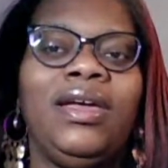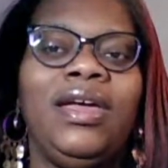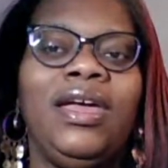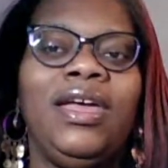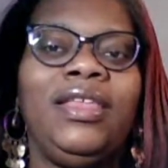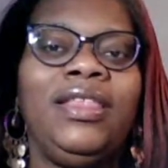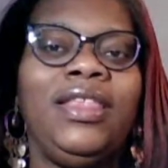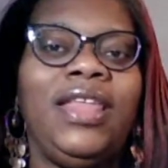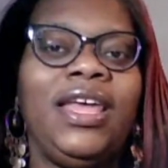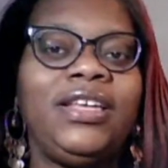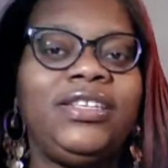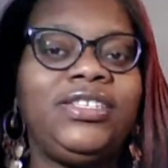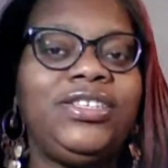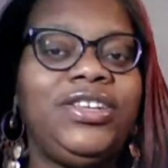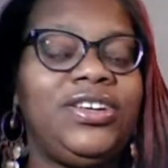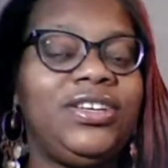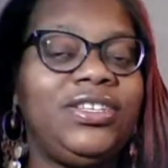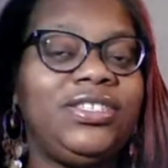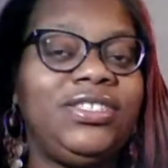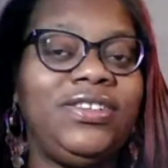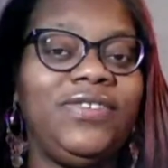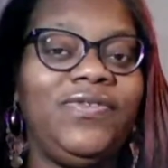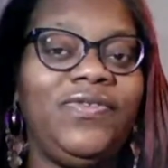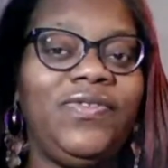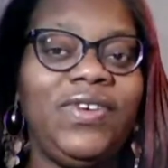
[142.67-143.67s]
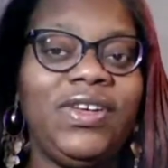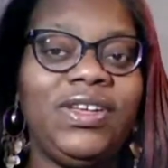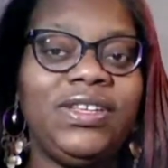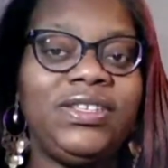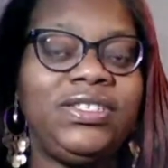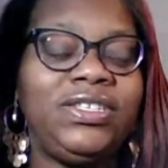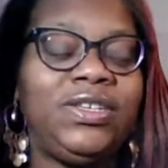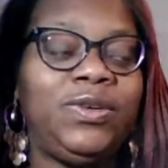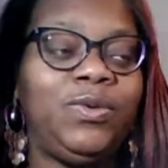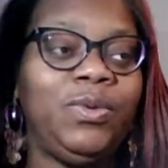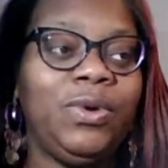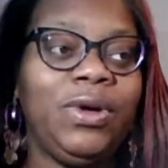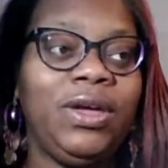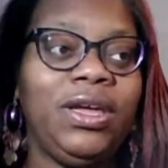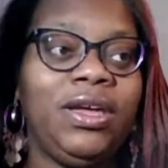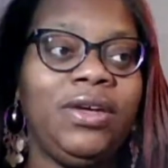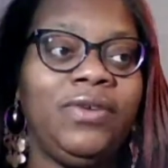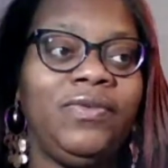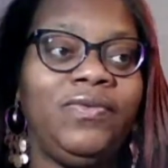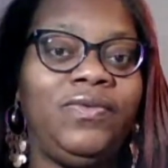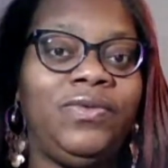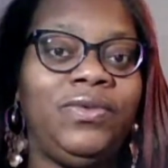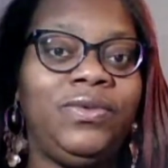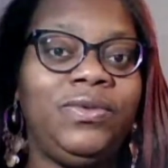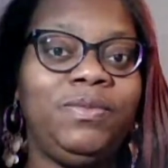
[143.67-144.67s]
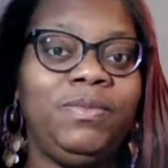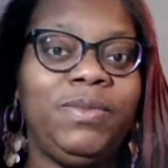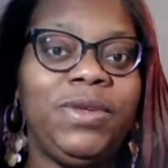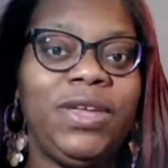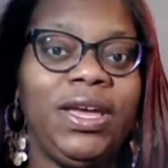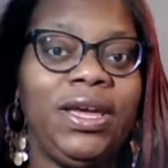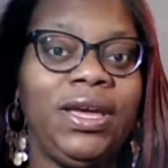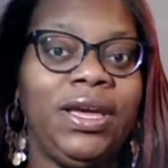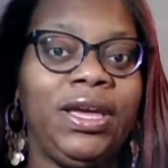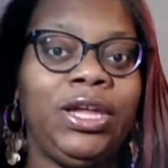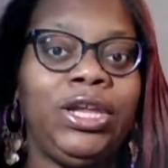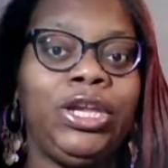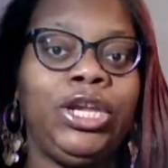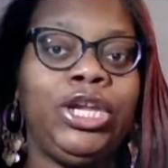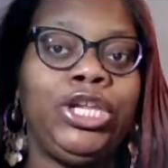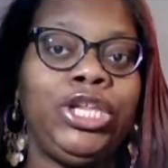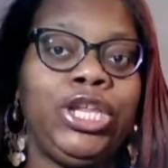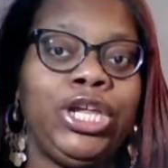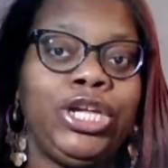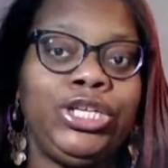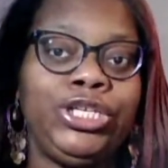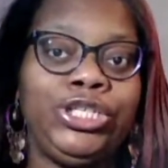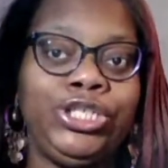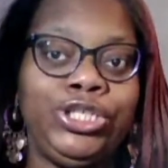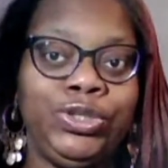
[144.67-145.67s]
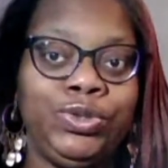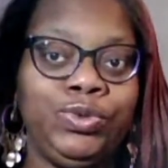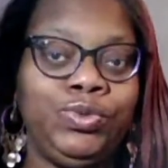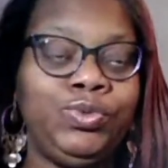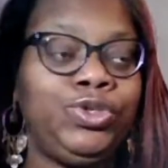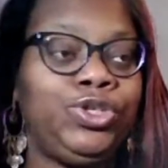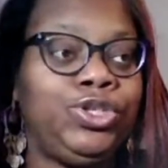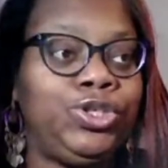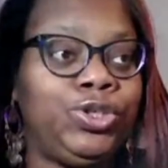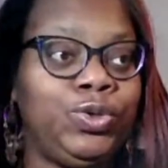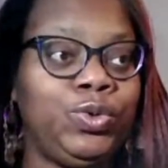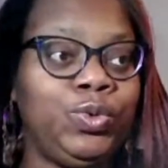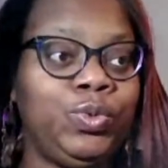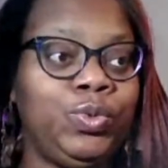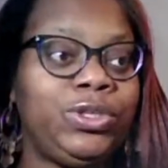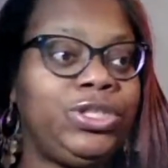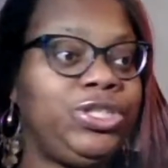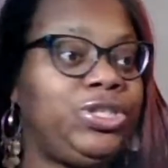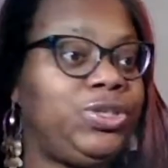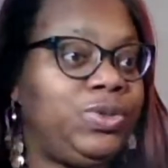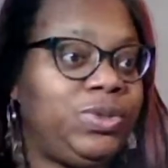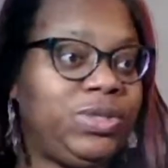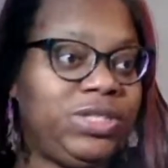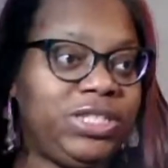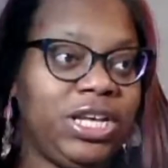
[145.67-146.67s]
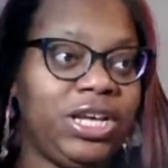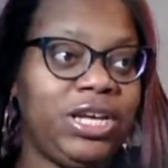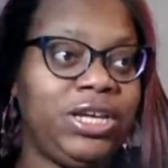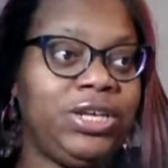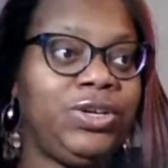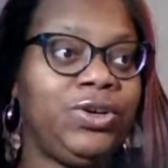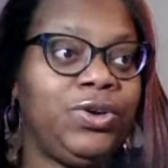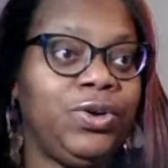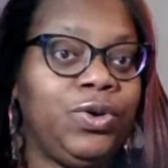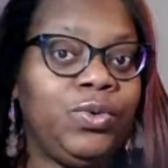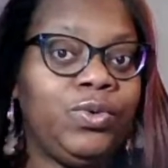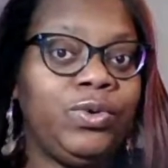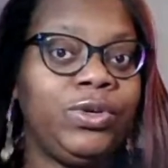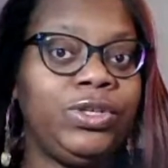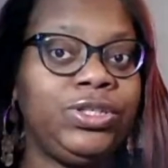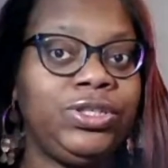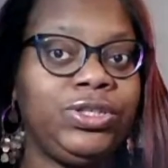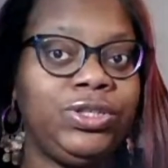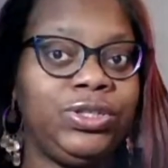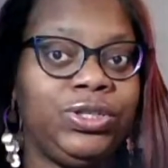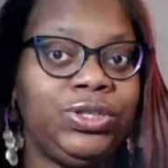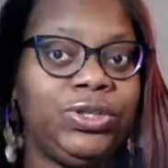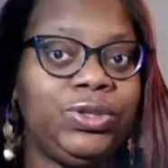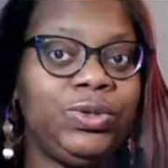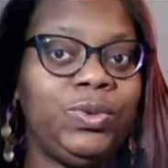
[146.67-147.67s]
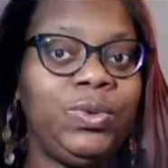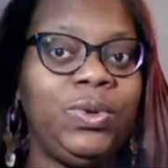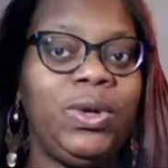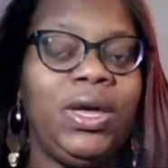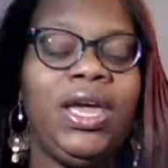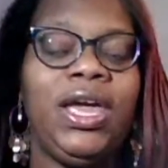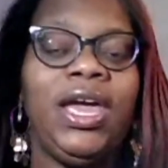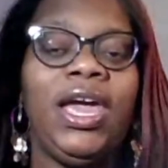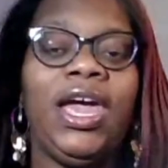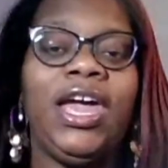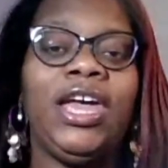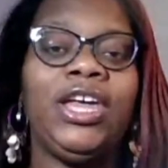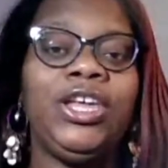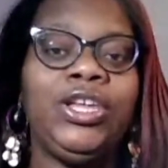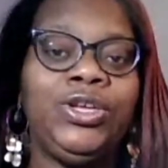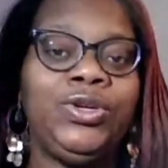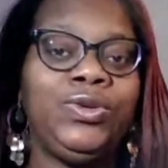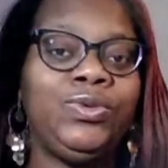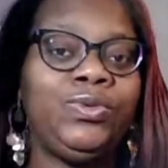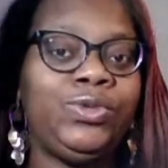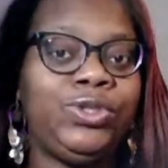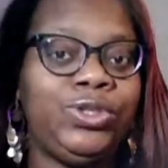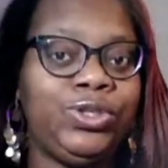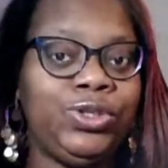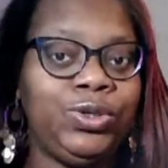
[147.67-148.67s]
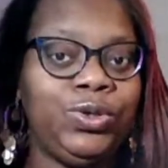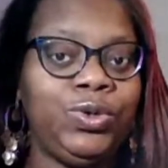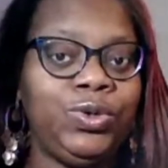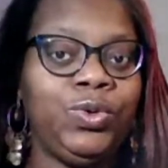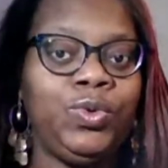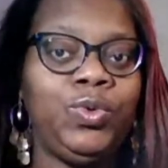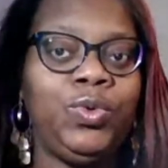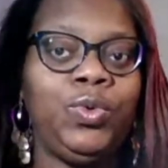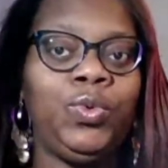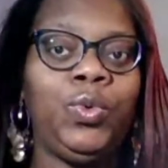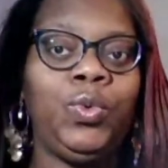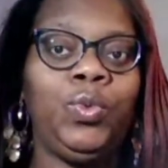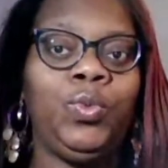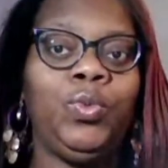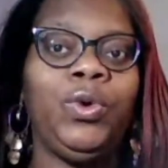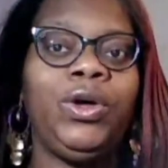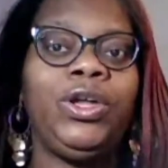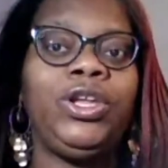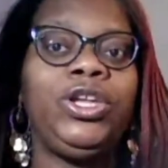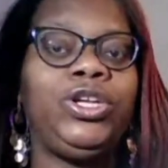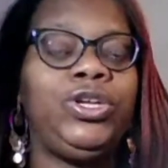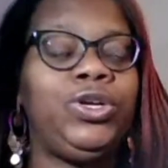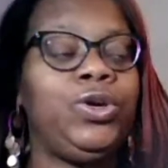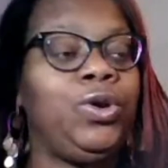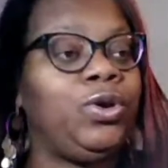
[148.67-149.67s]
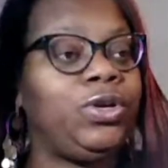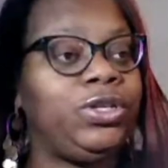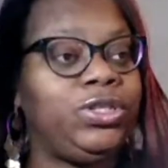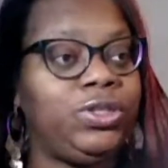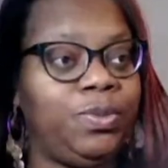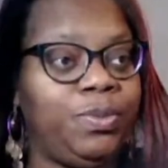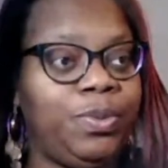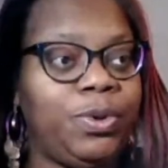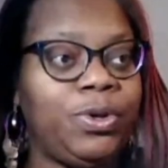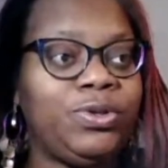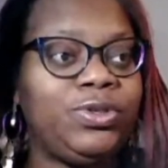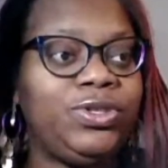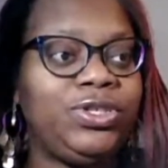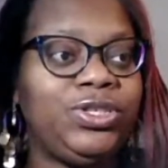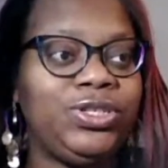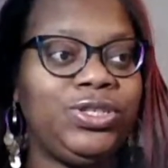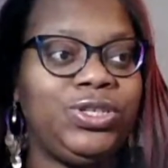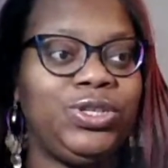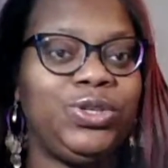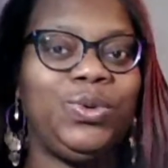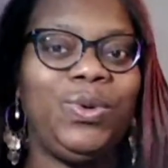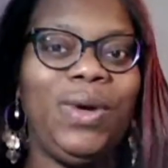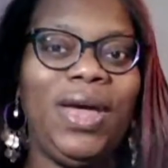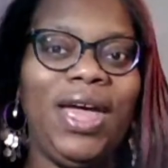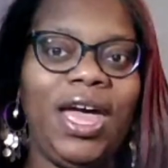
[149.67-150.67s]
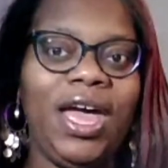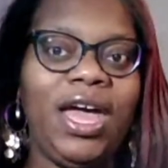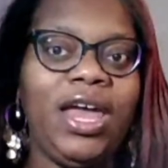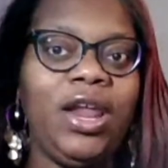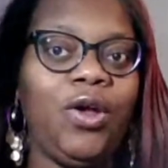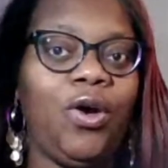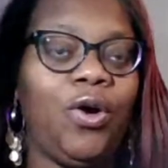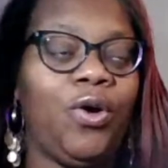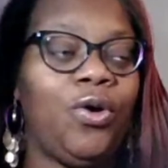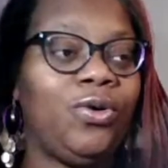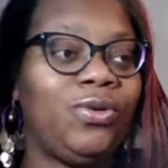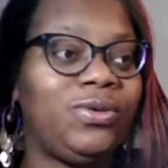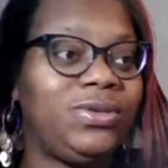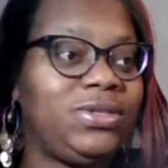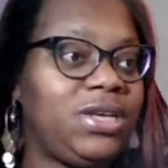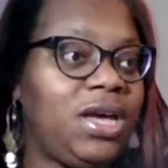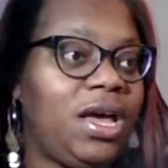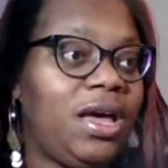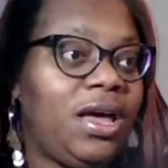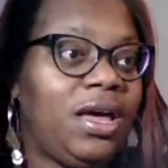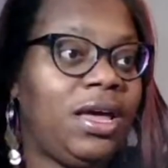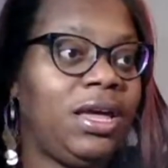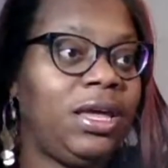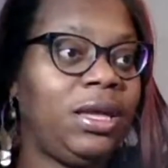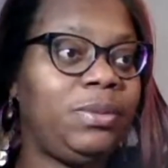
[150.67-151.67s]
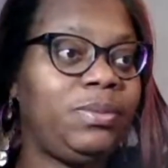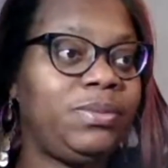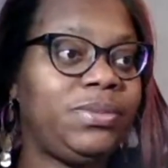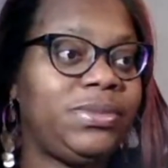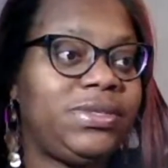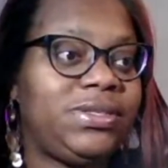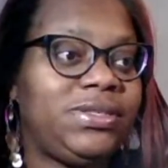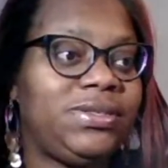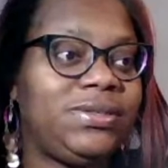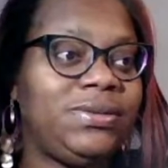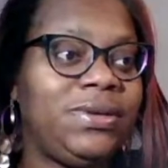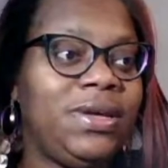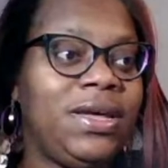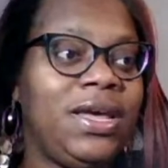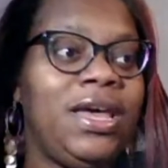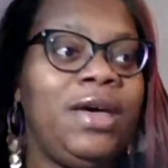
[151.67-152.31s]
And that's just a fancy way of saying that you do what you say you're going to do and you do what you're supposed to do at all times.